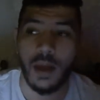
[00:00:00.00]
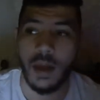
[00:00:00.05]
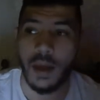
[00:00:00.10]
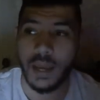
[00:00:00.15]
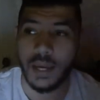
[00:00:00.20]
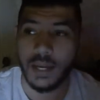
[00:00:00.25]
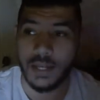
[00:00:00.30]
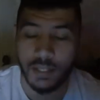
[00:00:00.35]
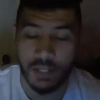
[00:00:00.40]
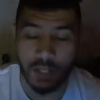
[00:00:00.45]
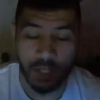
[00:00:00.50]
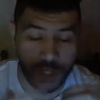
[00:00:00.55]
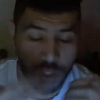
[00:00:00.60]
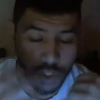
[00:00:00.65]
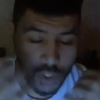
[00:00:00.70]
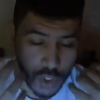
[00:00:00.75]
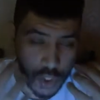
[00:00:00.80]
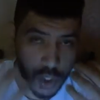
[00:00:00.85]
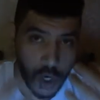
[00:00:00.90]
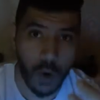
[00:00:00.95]
He's a
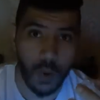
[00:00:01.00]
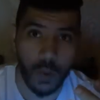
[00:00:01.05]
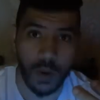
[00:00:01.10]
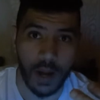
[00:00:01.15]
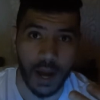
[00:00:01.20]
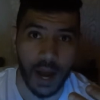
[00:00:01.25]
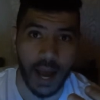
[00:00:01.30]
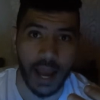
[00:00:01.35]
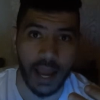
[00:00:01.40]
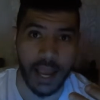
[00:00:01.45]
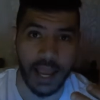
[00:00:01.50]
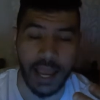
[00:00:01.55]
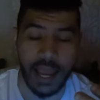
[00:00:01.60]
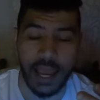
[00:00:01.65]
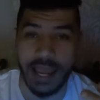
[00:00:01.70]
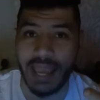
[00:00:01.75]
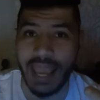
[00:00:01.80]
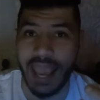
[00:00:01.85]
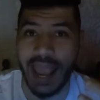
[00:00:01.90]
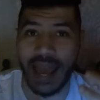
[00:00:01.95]
show guy.
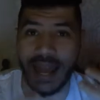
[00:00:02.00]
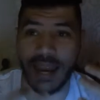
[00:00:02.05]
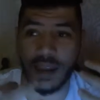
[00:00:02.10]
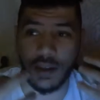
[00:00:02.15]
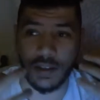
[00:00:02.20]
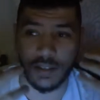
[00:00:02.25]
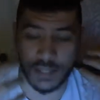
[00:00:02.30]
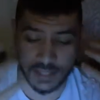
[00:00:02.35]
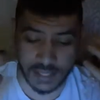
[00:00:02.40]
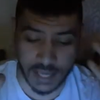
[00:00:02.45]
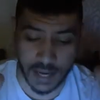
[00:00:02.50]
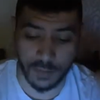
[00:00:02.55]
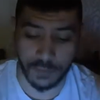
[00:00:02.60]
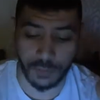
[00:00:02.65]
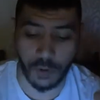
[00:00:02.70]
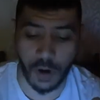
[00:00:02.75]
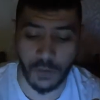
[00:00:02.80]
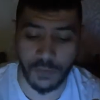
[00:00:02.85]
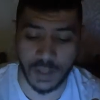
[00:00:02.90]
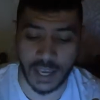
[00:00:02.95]
He can stand in
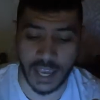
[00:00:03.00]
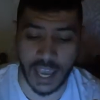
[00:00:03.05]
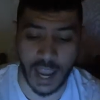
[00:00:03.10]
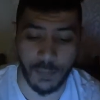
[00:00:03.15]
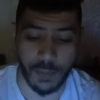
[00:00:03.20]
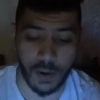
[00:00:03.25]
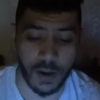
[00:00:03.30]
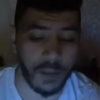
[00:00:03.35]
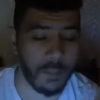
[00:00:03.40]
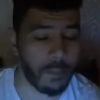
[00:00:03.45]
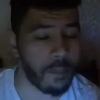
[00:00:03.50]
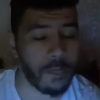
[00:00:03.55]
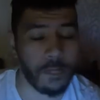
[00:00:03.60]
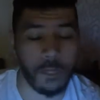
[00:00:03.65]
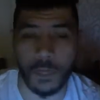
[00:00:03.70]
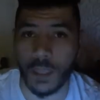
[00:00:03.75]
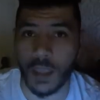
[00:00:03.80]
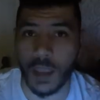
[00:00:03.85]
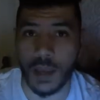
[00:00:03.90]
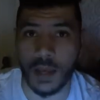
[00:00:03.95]
front of the camera.
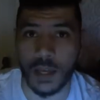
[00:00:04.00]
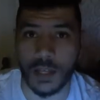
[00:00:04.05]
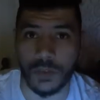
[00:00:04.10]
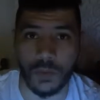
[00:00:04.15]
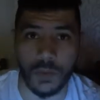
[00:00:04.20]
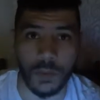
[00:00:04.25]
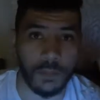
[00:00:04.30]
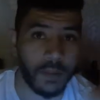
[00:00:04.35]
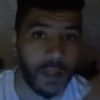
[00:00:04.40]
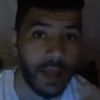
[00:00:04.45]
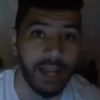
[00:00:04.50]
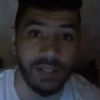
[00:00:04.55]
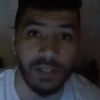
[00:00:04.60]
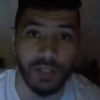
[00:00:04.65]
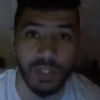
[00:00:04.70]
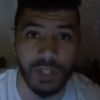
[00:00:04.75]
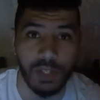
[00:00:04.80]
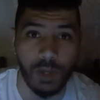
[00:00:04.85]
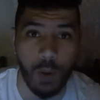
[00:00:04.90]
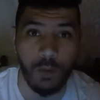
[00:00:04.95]
His replies
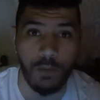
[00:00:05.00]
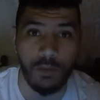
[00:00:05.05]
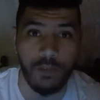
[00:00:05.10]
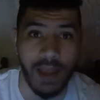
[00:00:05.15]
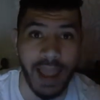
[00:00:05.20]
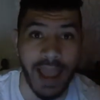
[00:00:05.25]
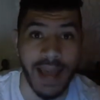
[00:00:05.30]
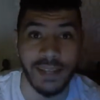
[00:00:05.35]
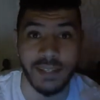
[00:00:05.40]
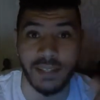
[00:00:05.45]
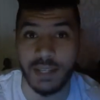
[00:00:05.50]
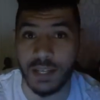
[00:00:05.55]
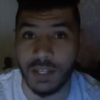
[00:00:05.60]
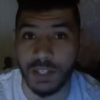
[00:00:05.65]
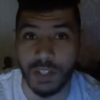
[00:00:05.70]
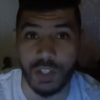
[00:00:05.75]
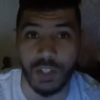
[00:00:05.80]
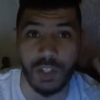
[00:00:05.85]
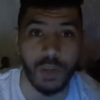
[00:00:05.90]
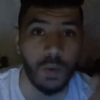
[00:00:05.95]
are so fast.
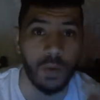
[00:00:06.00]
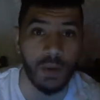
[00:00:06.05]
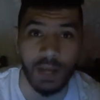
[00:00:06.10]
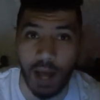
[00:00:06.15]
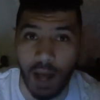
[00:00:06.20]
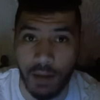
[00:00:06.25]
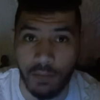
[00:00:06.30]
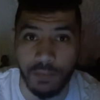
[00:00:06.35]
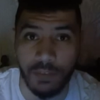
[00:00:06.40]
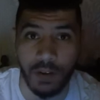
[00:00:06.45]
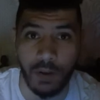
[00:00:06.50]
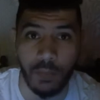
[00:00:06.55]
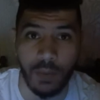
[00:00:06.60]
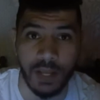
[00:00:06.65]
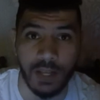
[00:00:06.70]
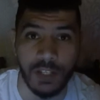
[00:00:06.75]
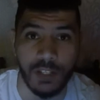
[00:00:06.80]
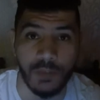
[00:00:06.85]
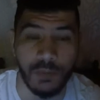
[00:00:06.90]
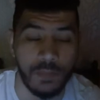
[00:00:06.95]
He's so confident
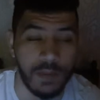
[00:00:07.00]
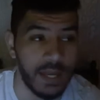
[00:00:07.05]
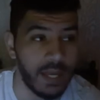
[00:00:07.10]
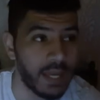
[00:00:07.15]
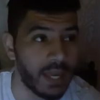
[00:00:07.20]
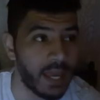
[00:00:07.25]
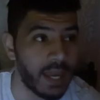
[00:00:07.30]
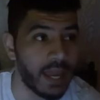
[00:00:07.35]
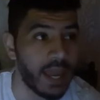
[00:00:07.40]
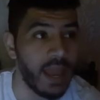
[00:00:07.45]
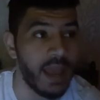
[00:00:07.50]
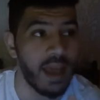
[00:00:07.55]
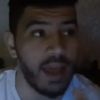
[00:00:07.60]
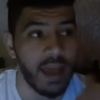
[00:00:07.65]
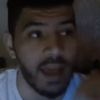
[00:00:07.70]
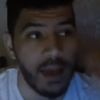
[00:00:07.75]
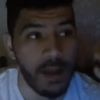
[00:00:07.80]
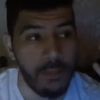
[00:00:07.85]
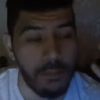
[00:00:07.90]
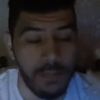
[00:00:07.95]
when he's speaking.
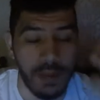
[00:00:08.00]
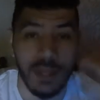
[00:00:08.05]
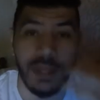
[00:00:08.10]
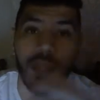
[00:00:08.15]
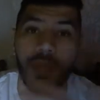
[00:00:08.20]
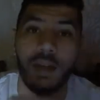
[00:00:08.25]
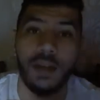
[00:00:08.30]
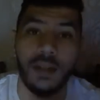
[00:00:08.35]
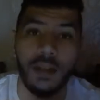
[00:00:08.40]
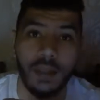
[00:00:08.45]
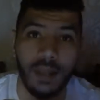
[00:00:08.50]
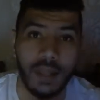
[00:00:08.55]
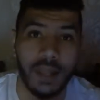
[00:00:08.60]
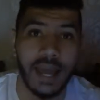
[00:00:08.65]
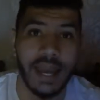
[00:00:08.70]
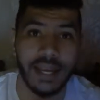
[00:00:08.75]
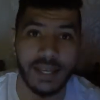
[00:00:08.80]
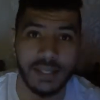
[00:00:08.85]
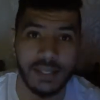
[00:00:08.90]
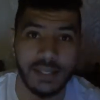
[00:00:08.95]
Media
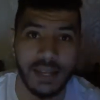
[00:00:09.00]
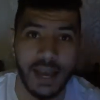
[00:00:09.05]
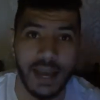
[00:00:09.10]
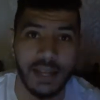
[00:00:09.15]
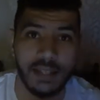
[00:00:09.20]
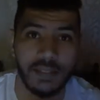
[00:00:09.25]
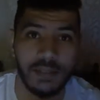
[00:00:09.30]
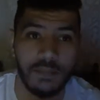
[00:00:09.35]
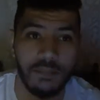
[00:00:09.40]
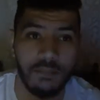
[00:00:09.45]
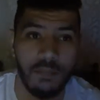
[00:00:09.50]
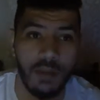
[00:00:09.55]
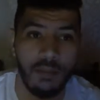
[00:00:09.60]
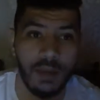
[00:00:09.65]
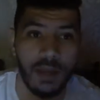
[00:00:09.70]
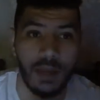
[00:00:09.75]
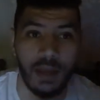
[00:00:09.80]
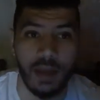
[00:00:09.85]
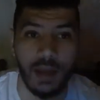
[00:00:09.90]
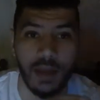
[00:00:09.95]
likes that.
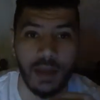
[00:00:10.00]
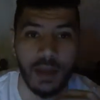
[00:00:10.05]
Maybe